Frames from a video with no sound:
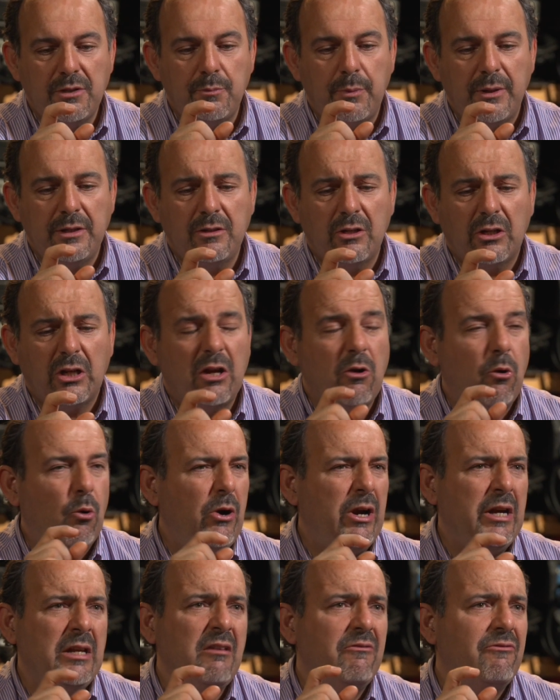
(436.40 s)
P2 card,
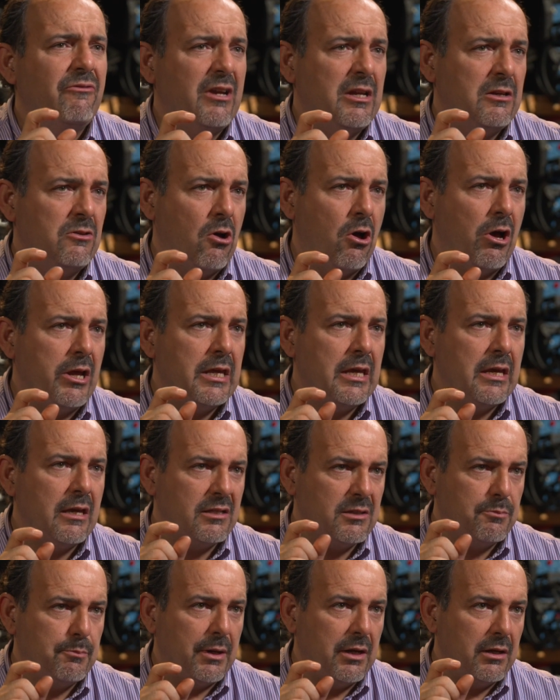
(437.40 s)
or any V90
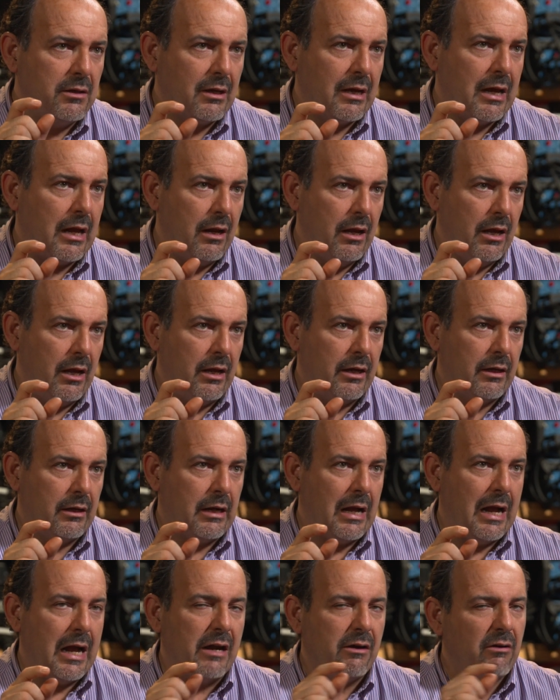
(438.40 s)
speed card,
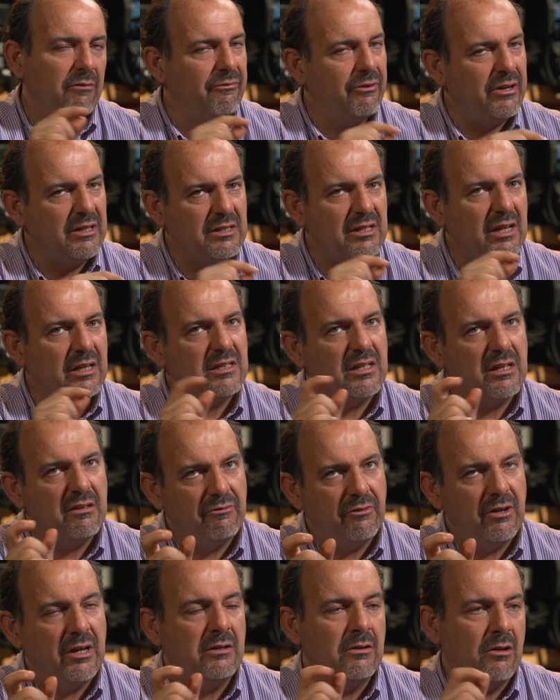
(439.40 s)
V60
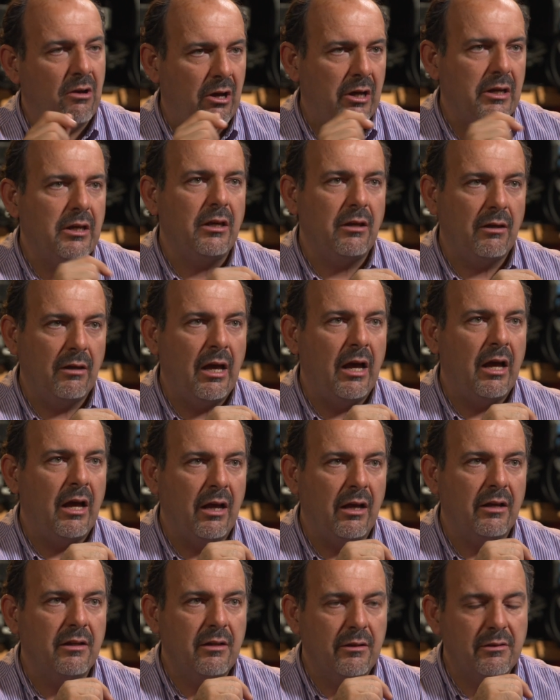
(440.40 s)

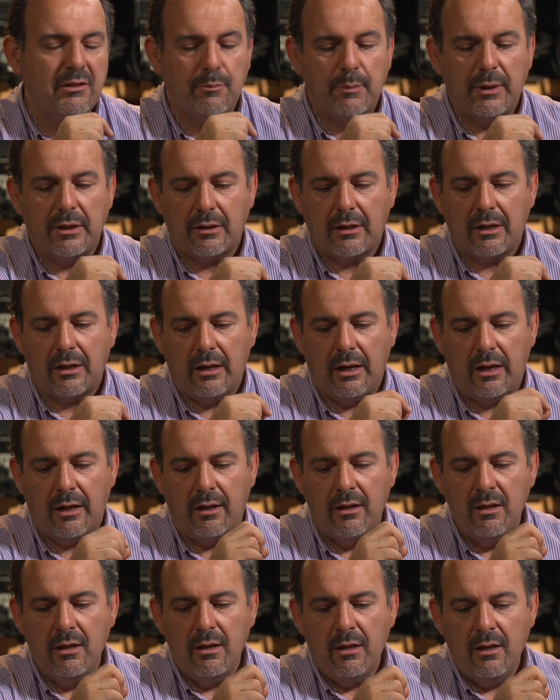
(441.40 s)
V90 speed
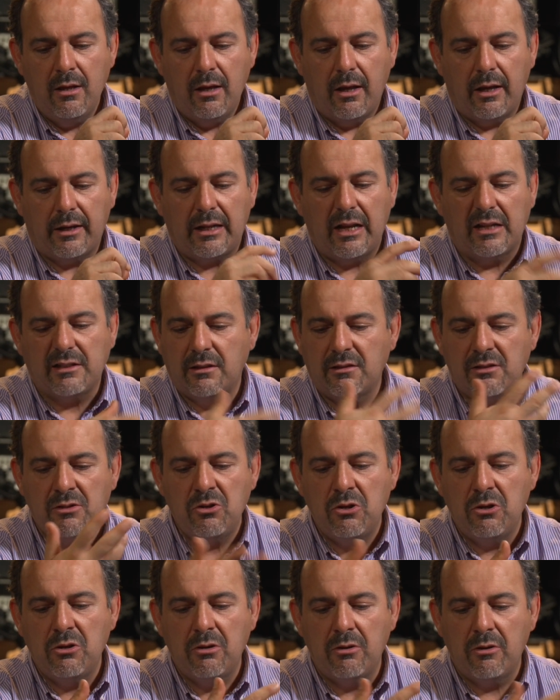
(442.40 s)
class. There's a
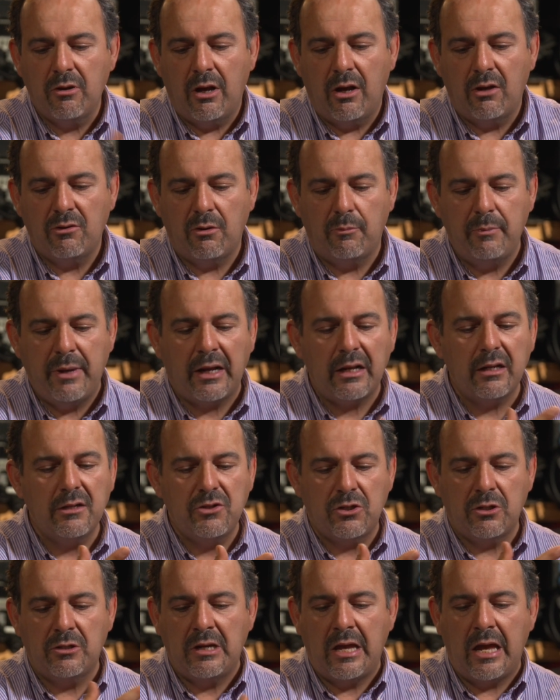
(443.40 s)
new
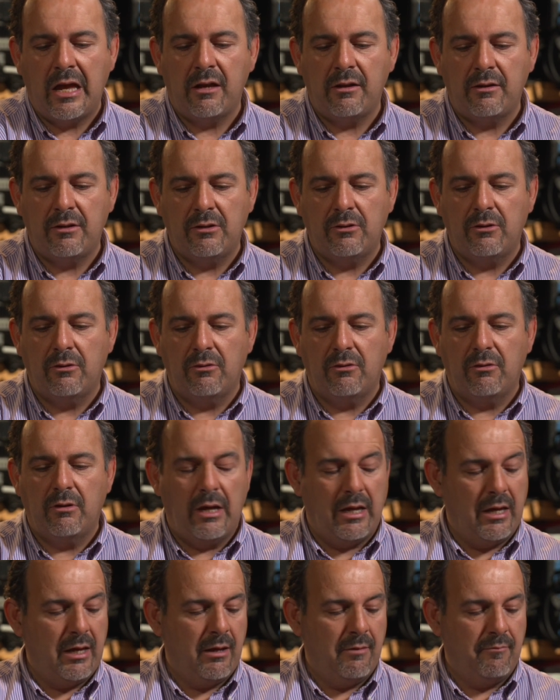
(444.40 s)
nomenclature now
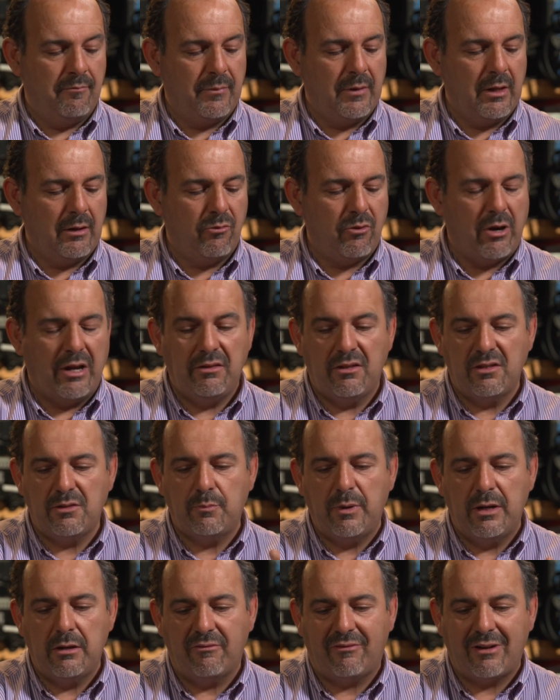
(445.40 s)
to grade the
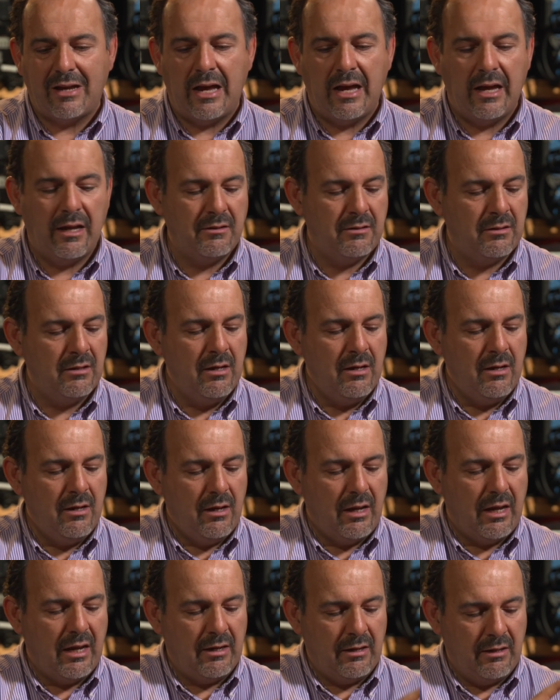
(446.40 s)
speed of cards,
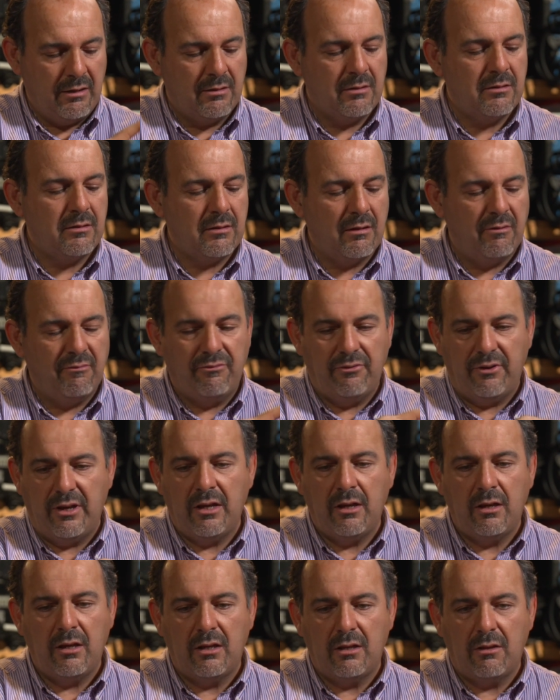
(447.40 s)
and it's
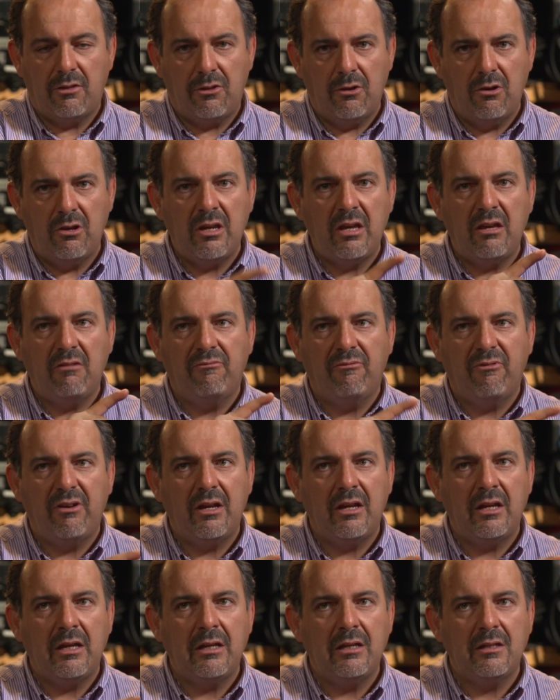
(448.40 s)
V30,
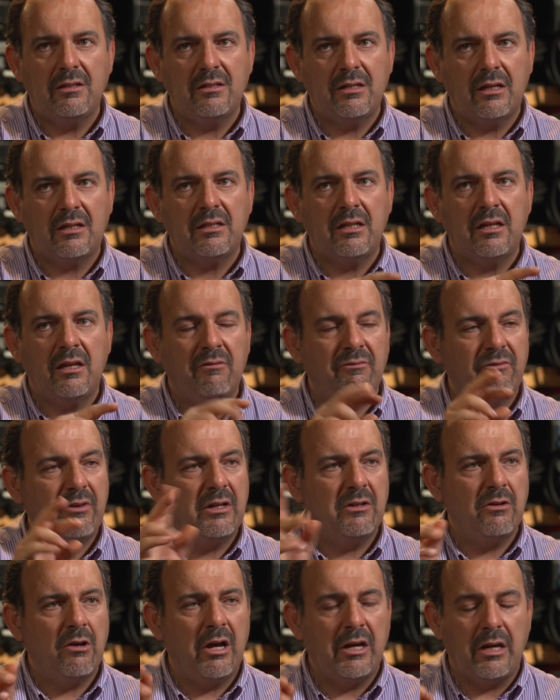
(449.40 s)
V60 and
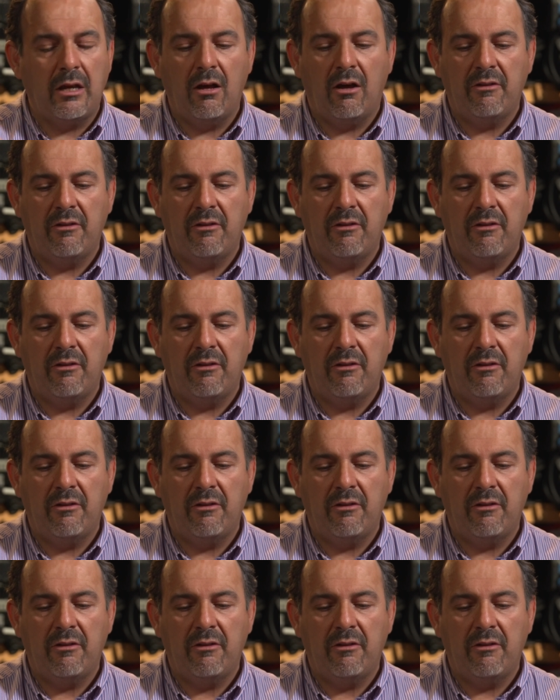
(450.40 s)
V90.